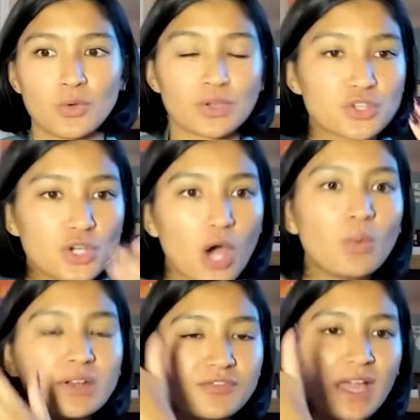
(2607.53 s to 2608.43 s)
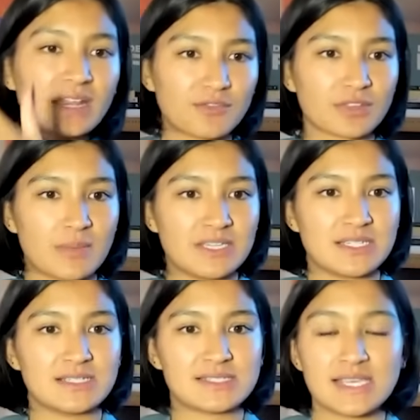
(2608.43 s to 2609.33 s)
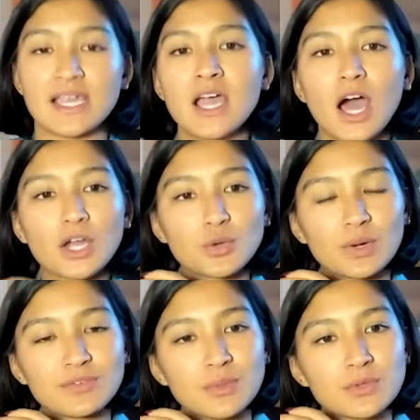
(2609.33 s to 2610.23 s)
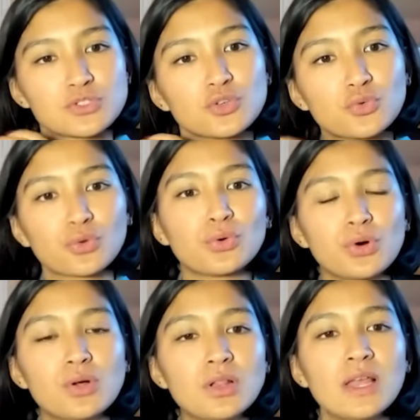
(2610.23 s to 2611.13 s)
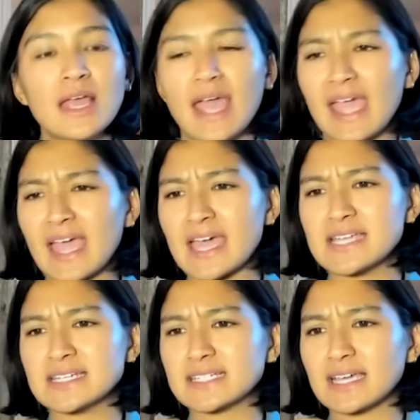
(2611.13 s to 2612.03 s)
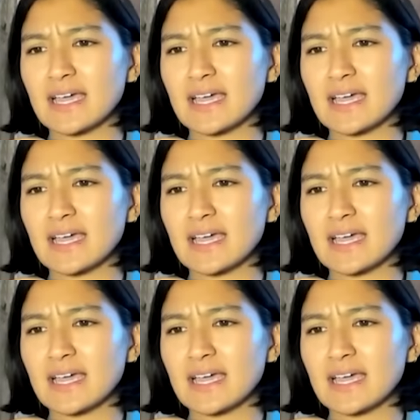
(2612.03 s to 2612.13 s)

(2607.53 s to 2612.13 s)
with no one fighting for them in DC under one of the most cruel and